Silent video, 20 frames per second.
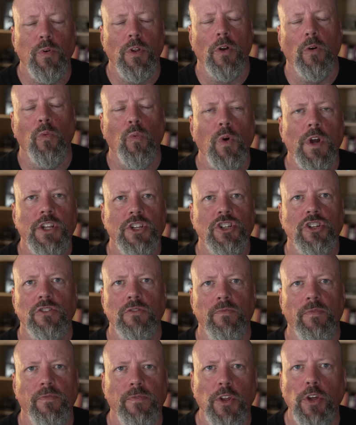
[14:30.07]
you know, which
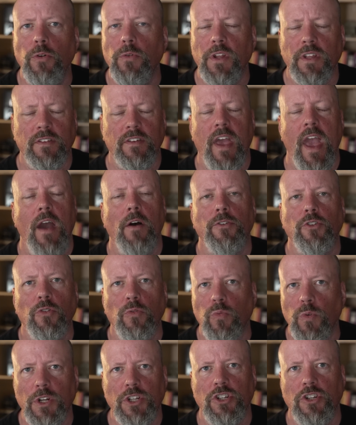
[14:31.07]
units
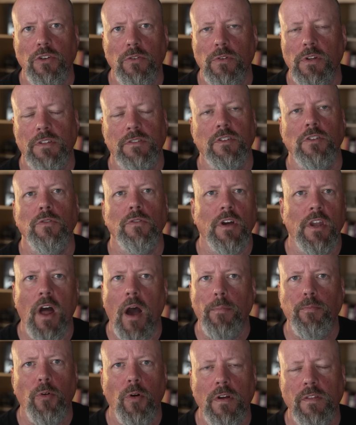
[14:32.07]
counter which units, and you can
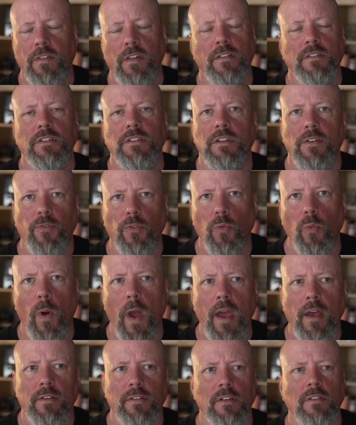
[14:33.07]
upgrade things in different
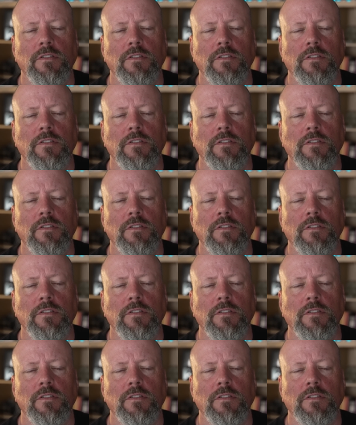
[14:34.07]
ways.